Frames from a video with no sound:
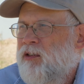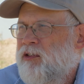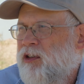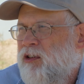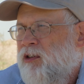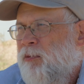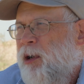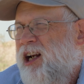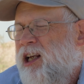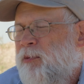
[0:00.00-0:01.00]
know, to learn
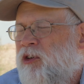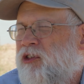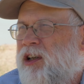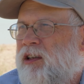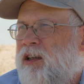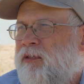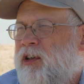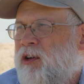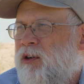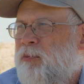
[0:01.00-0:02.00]
about animals that live in
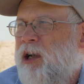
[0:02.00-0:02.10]
your own